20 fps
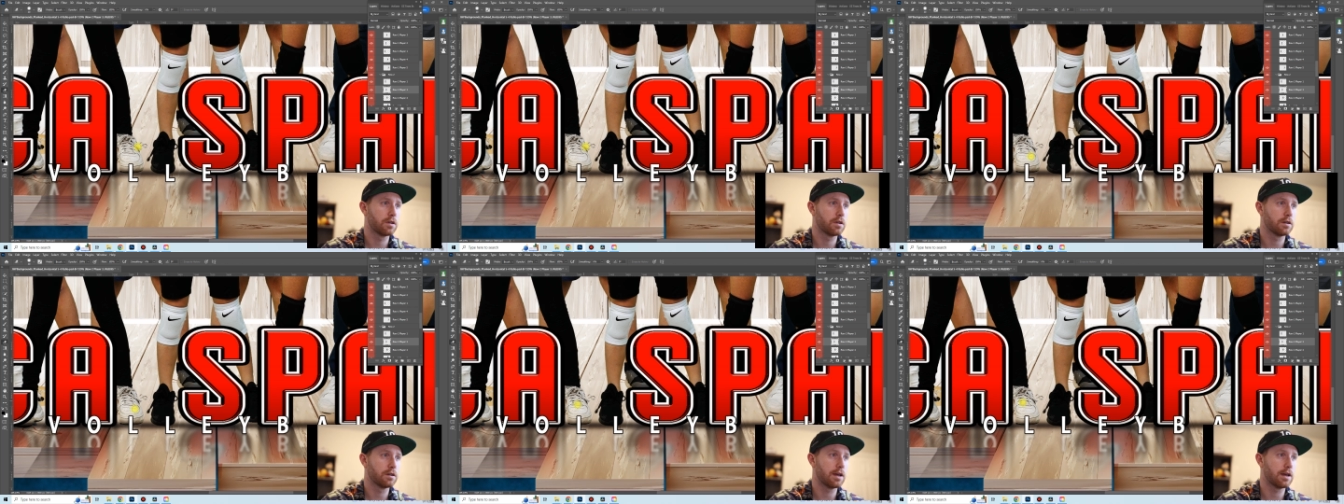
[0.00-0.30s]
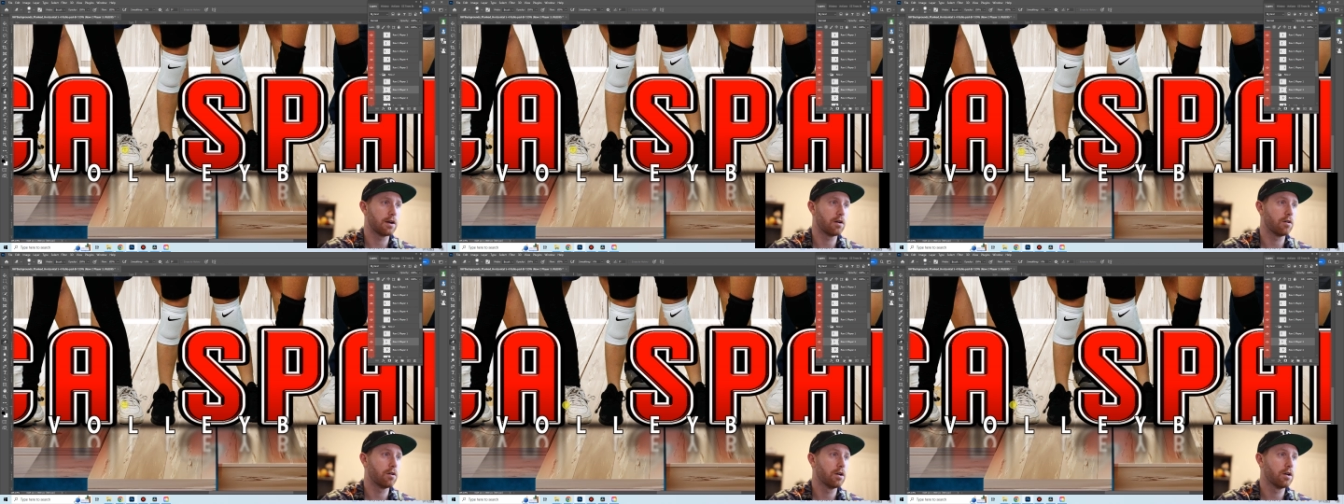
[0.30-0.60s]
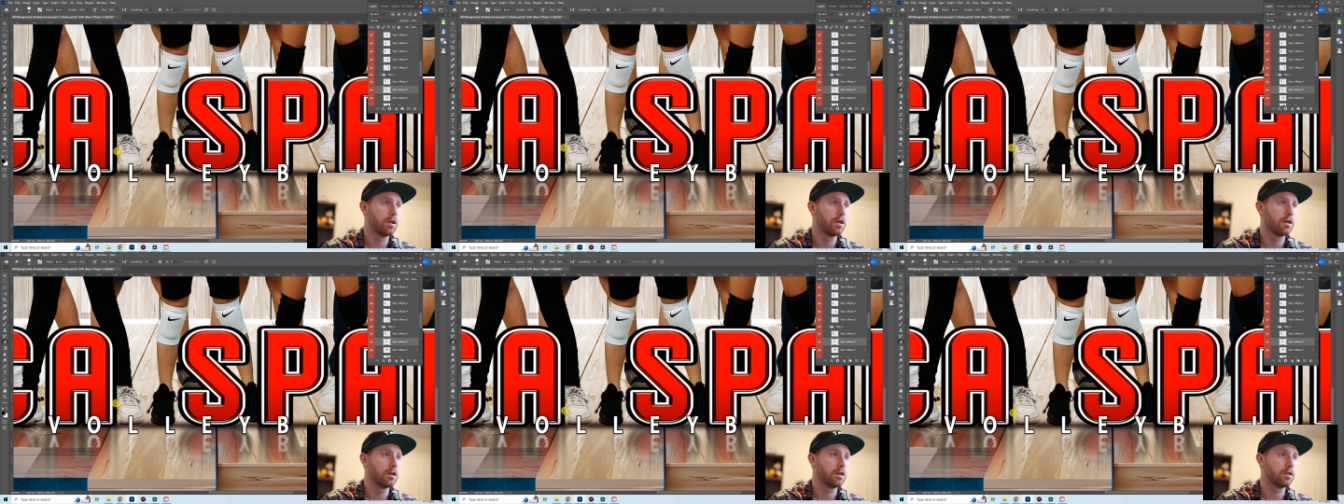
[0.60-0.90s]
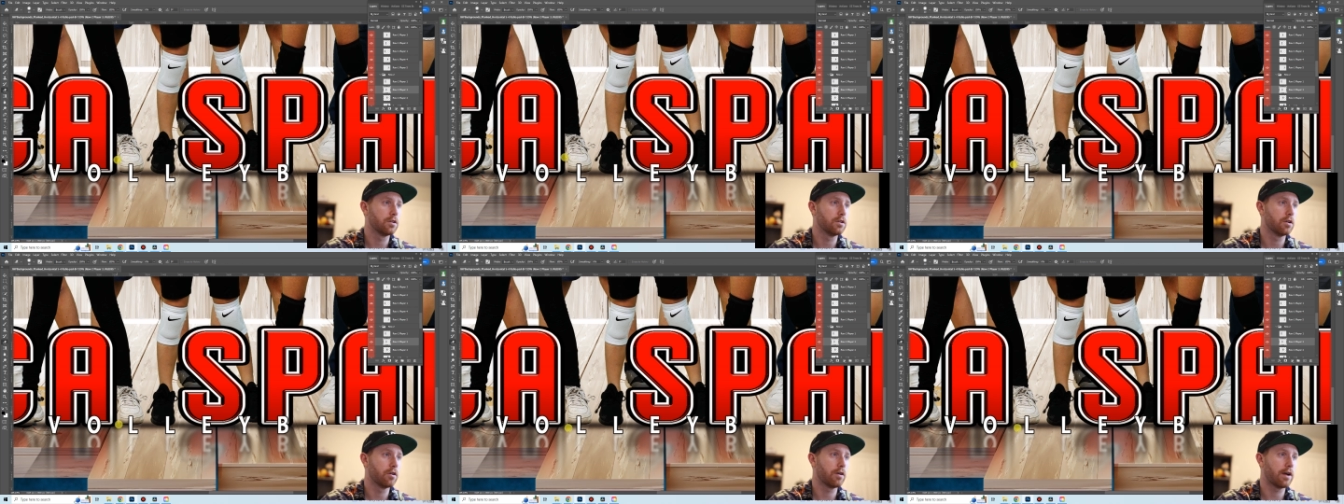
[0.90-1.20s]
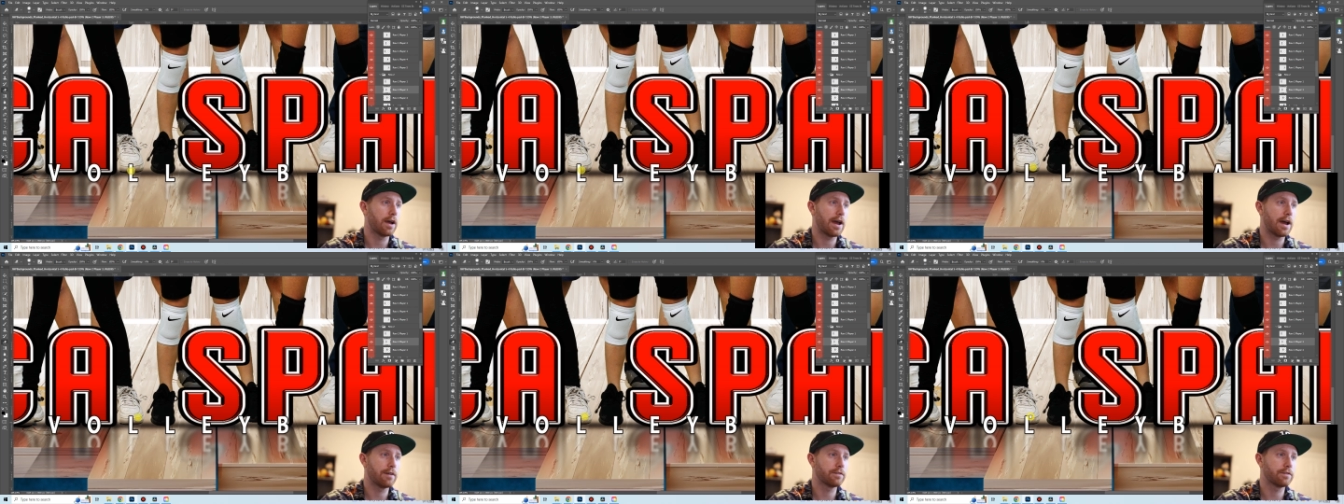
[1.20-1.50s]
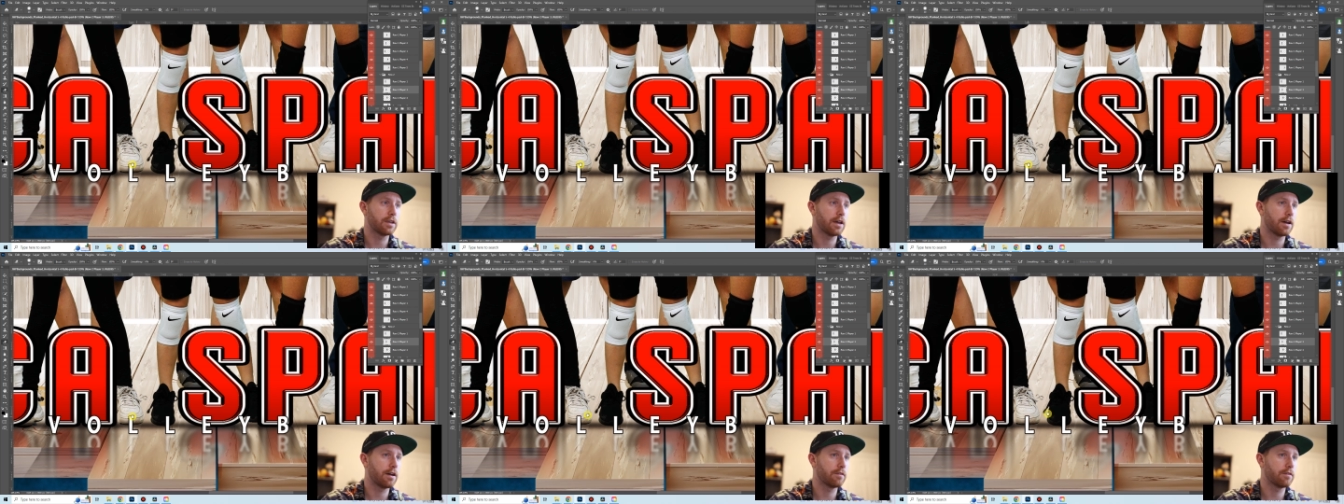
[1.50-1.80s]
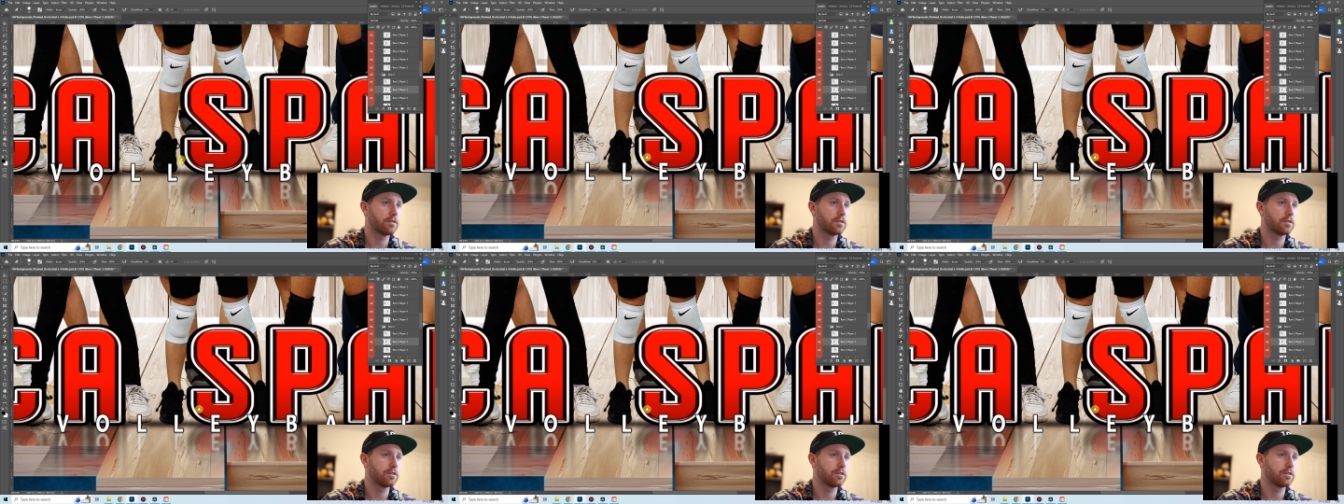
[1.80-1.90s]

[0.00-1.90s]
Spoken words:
Now, you don't have to have the